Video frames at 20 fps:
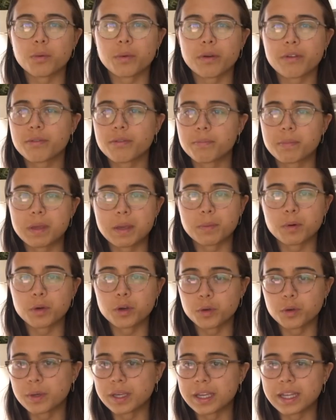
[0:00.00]
with people
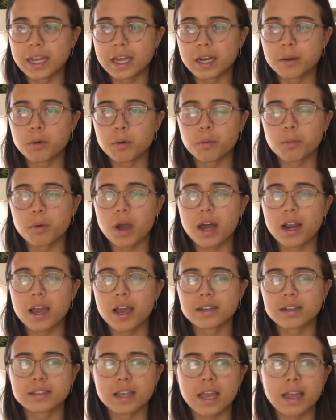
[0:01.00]
who eat animal
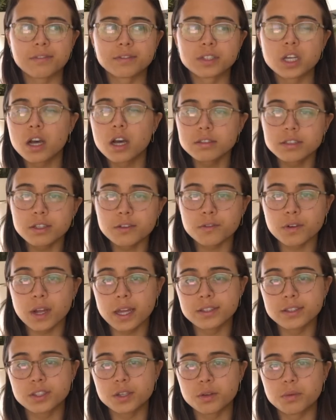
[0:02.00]
products. I have tons of
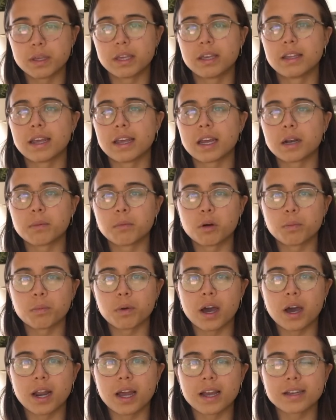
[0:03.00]
friends who eat animal
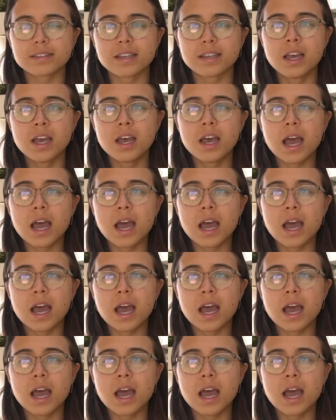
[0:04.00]
products.